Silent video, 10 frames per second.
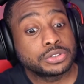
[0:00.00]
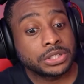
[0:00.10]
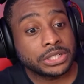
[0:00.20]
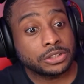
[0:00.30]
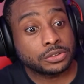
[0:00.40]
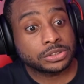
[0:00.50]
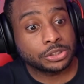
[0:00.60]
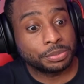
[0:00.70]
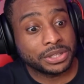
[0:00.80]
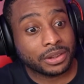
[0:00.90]
you saying they're gonna
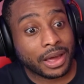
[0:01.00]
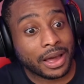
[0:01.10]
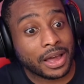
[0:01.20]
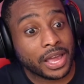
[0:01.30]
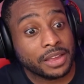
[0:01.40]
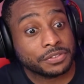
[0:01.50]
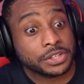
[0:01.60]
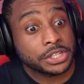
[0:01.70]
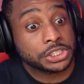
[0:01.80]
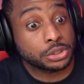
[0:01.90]
still be alive?
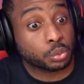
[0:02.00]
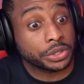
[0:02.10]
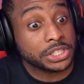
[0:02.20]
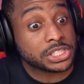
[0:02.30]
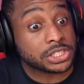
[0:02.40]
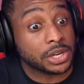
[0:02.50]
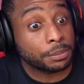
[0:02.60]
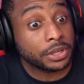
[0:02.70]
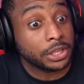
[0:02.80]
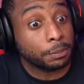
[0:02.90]
She's
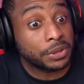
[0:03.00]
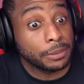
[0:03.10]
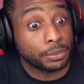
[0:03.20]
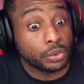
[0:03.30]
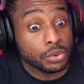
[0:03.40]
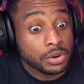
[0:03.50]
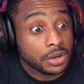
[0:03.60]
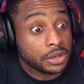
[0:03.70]
reassembling people?